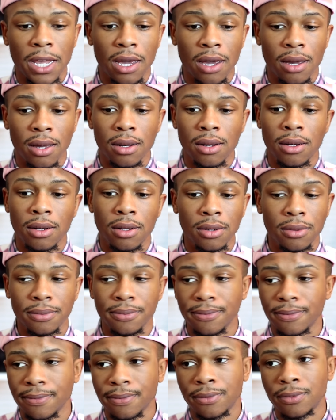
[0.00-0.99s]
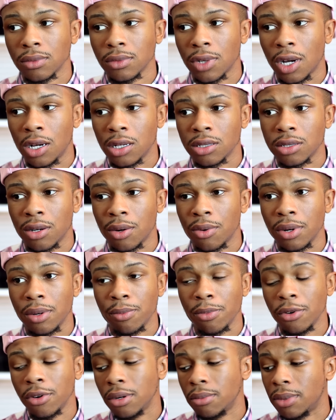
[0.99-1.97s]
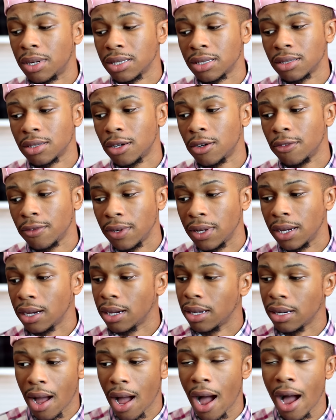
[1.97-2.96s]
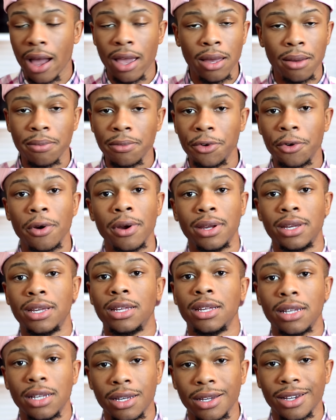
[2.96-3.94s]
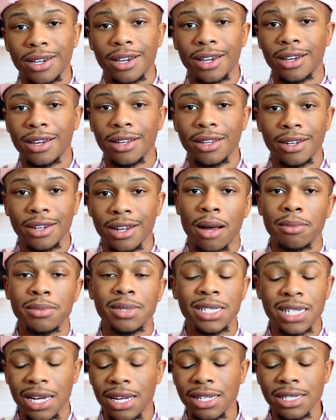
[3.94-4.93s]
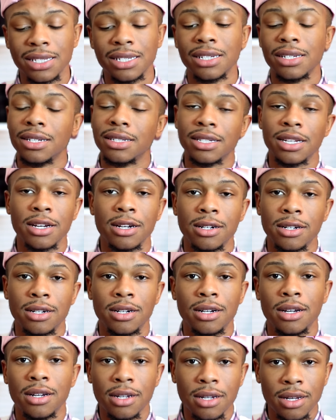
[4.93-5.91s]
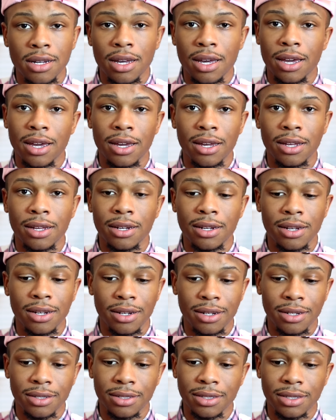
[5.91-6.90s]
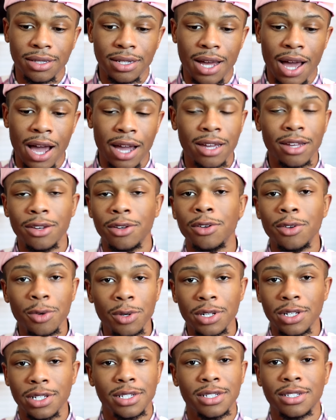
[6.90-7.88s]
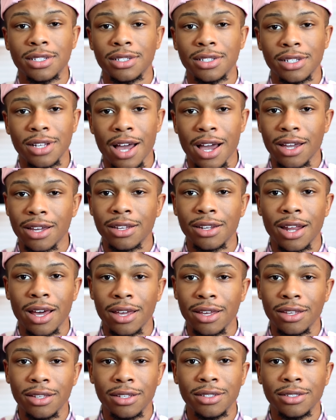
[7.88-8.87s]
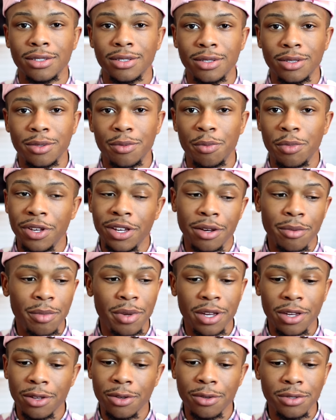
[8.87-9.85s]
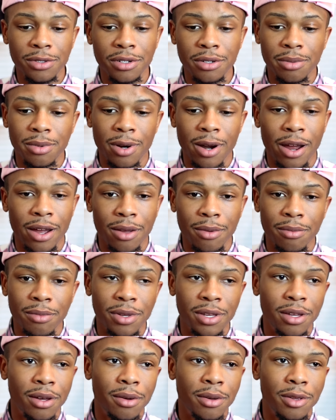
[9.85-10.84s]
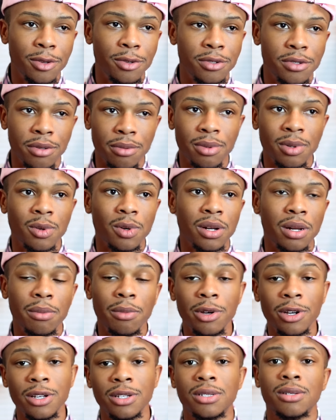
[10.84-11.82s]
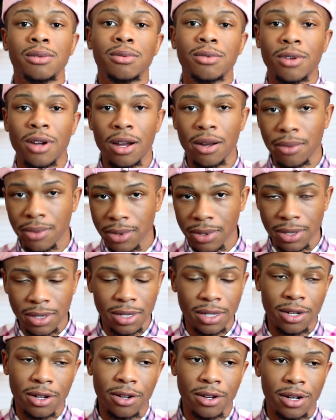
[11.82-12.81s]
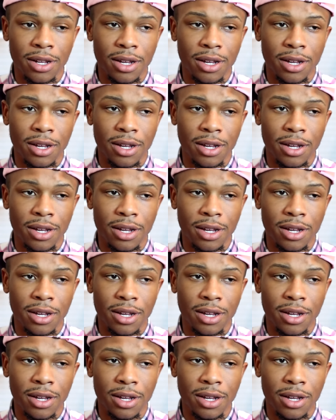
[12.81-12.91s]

And um, also I want to prove to myself that I am great and I'm talented as hell, and I can do this. I can like be a big YouTuber. I can be a YouTuber with a million subscribers and all